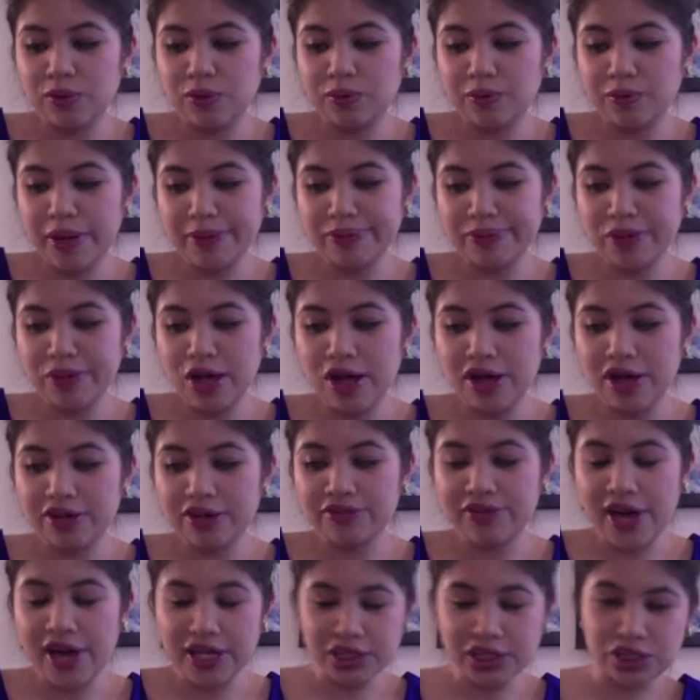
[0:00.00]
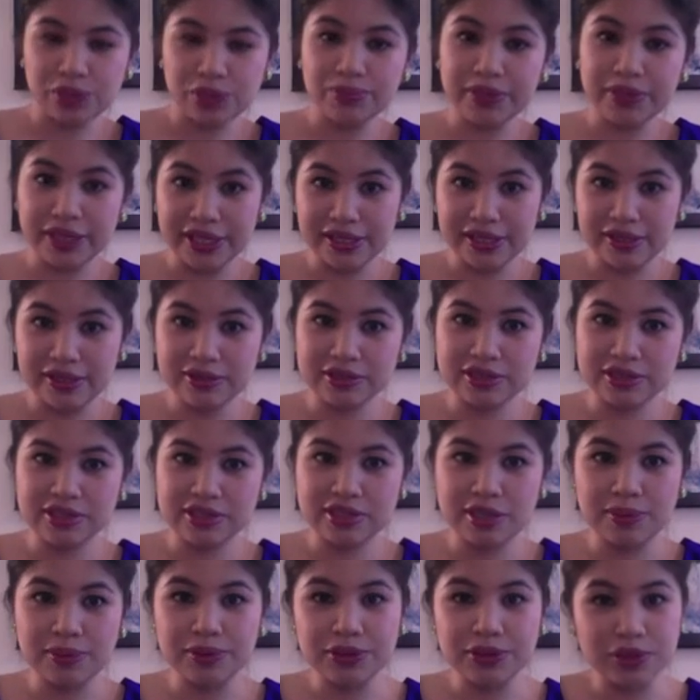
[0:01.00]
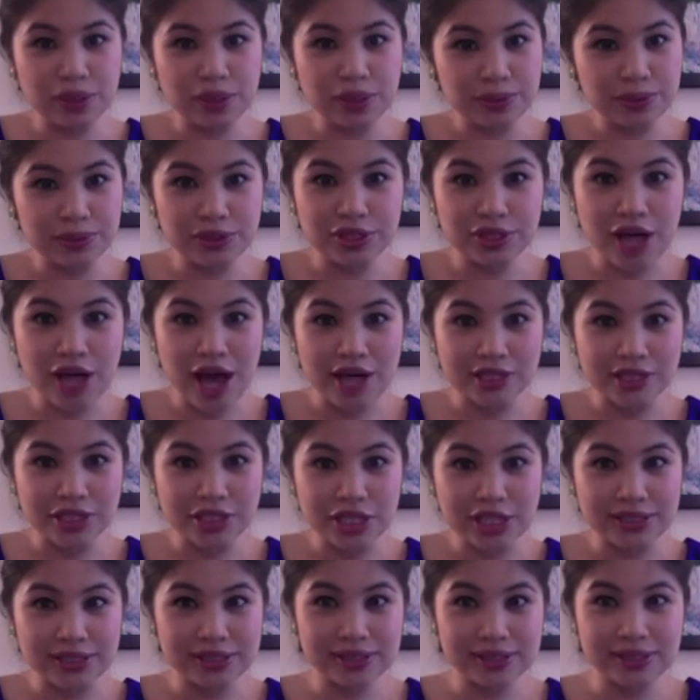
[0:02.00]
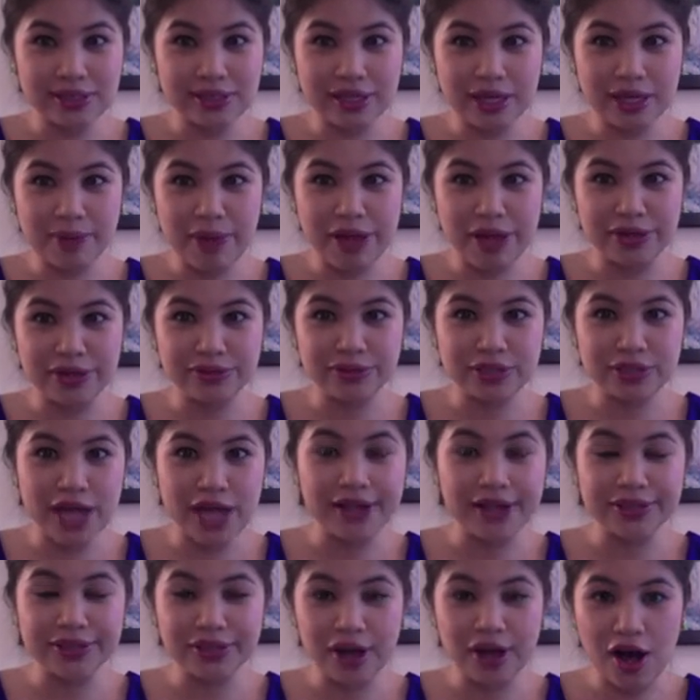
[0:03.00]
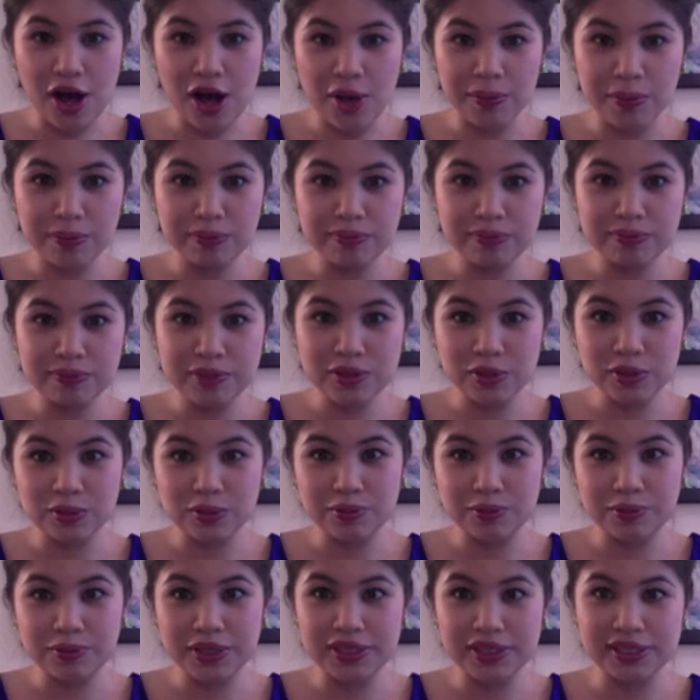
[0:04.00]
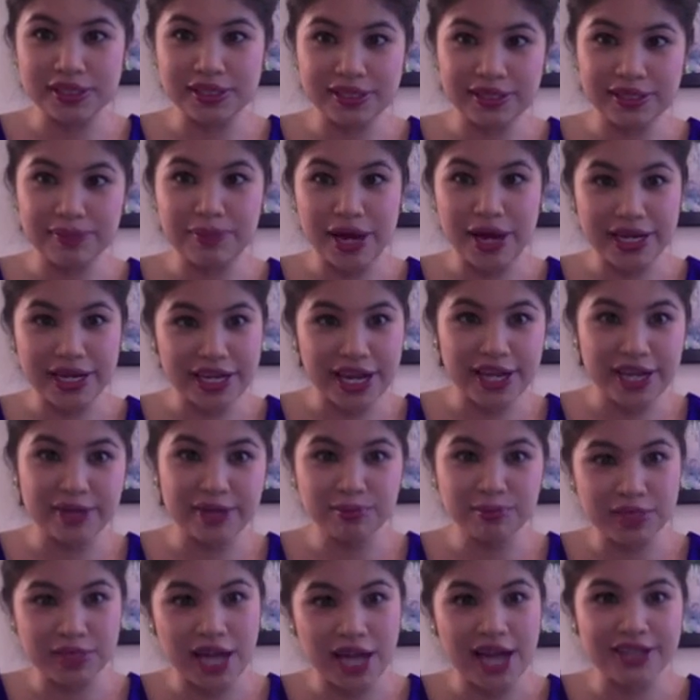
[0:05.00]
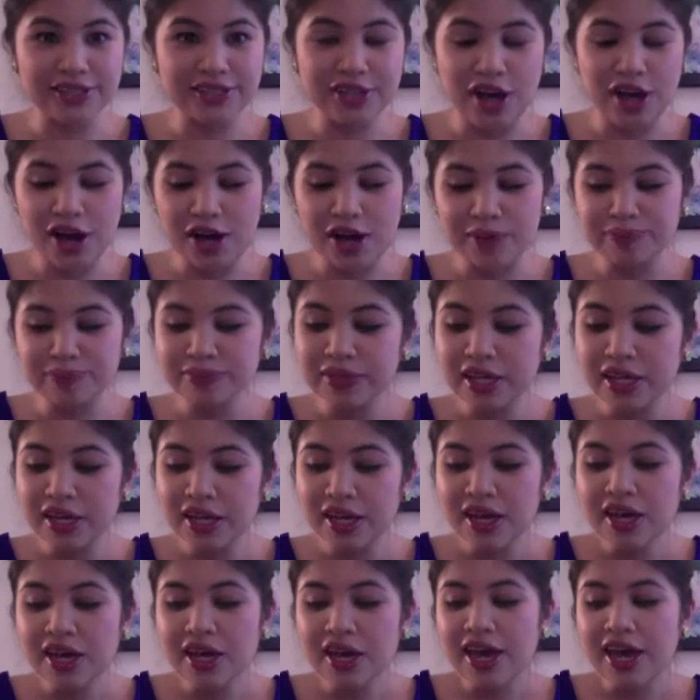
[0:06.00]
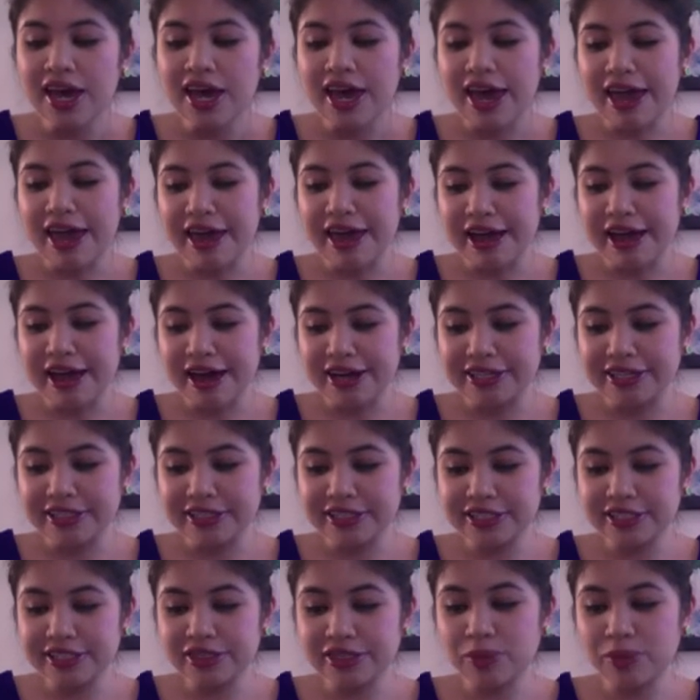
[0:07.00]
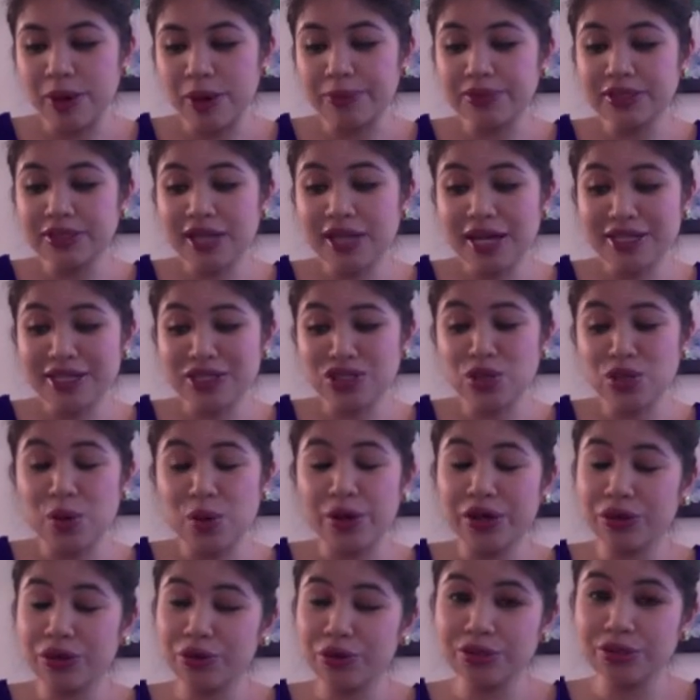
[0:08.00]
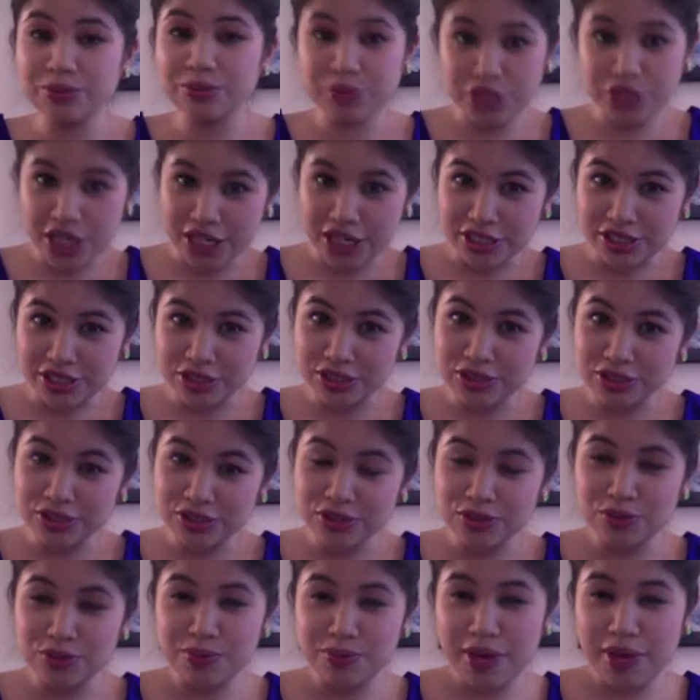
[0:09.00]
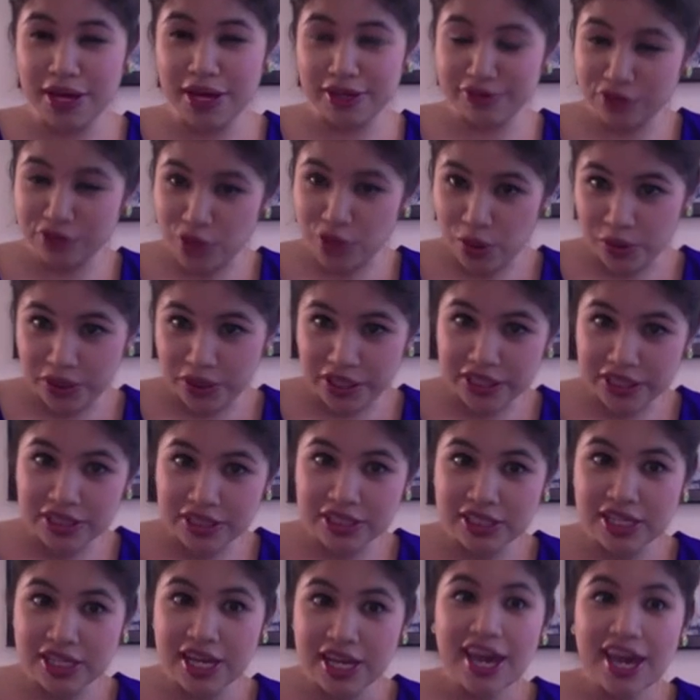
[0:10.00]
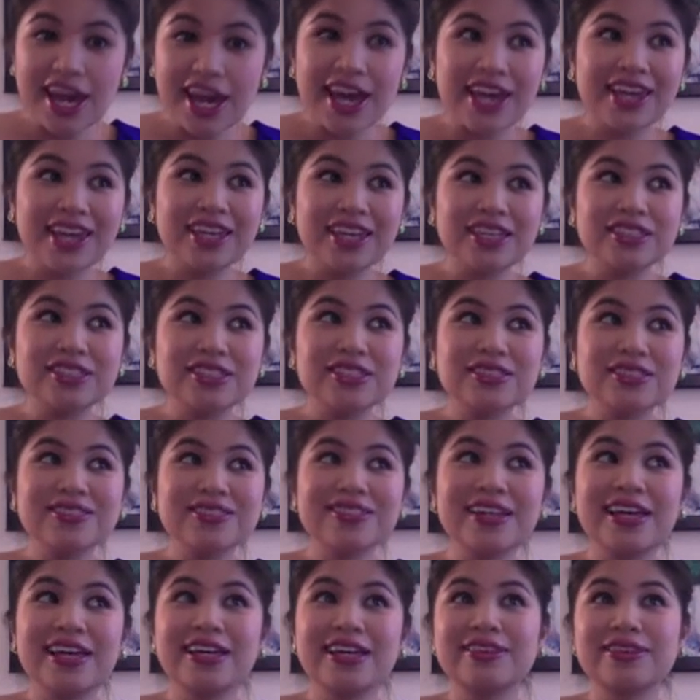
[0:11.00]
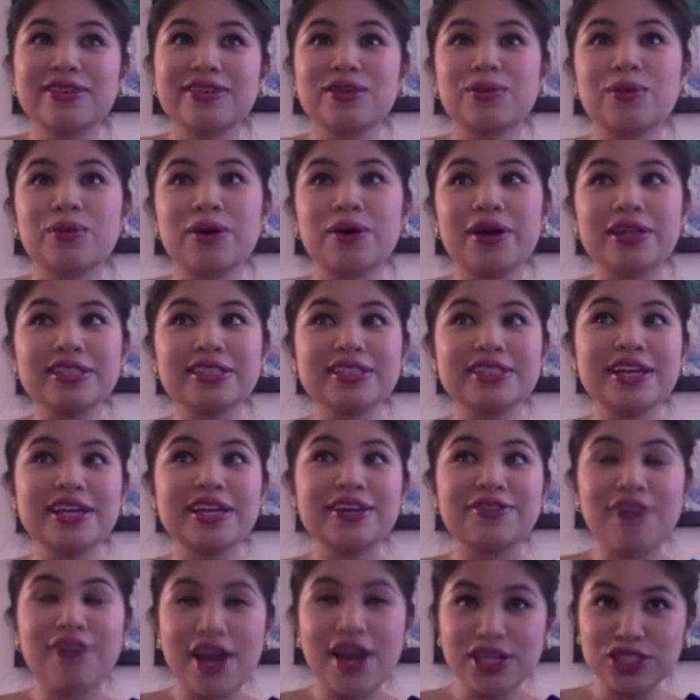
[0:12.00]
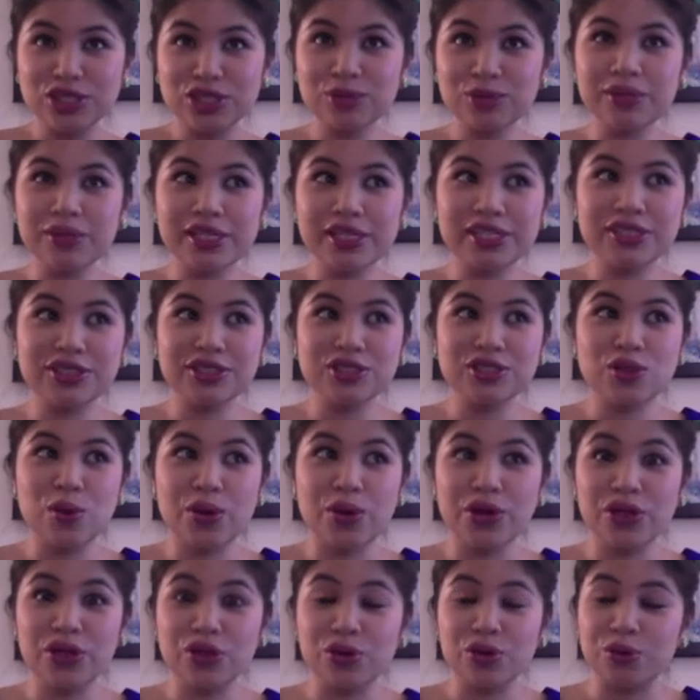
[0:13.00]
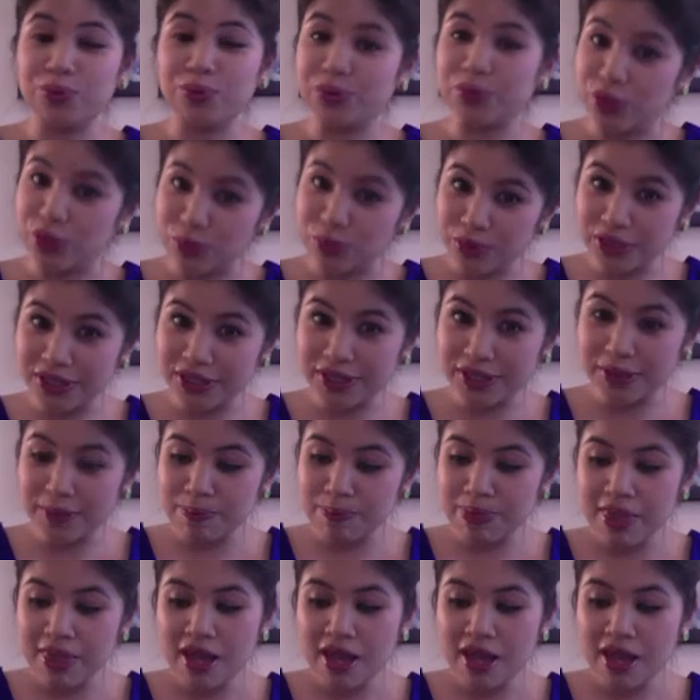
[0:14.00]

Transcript: my blog, Fashionably Ill, is www.jessicagimeno.com. So basically my name.com. And the website is going through some changes. You may have noticed. It's like Fashionably Ill is going through puberty.